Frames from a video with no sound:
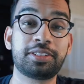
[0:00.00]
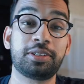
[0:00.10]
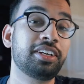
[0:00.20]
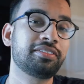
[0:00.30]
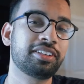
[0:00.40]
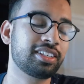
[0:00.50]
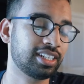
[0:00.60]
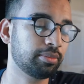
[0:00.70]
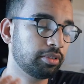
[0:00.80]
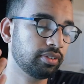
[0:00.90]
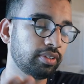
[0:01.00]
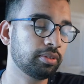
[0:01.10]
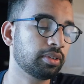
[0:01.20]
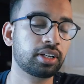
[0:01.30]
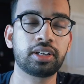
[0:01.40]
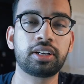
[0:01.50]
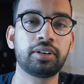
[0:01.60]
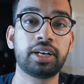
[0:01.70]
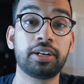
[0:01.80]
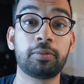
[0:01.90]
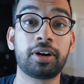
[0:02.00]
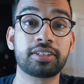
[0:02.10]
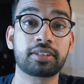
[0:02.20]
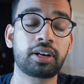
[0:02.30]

So here, for example, if you were going to go ahead and watch the